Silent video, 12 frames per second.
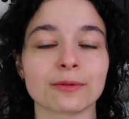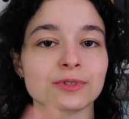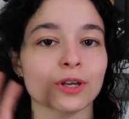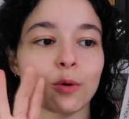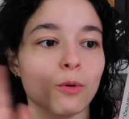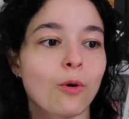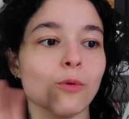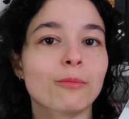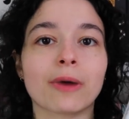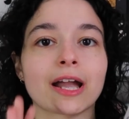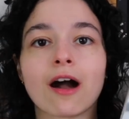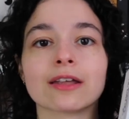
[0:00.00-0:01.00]
I was like, oh
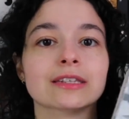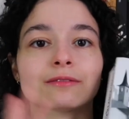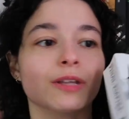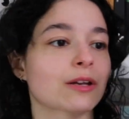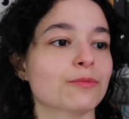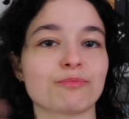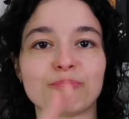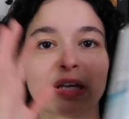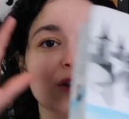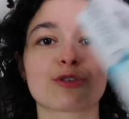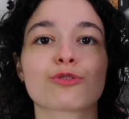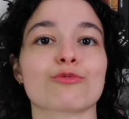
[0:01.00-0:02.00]
my god, like
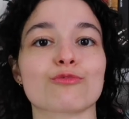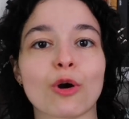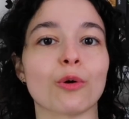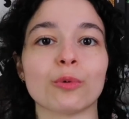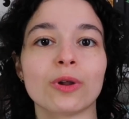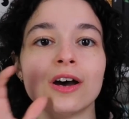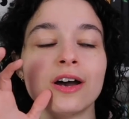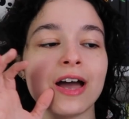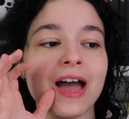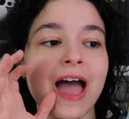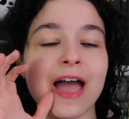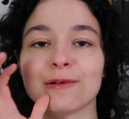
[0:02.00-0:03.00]
being thrown
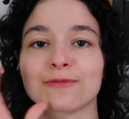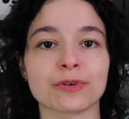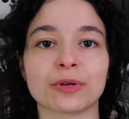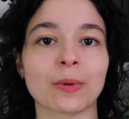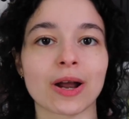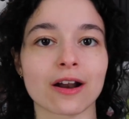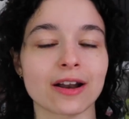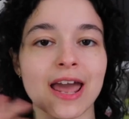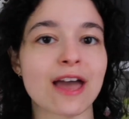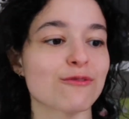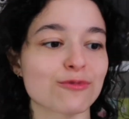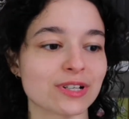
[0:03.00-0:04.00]
everywhere in
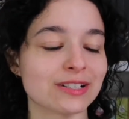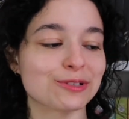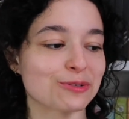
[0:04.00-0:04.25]
every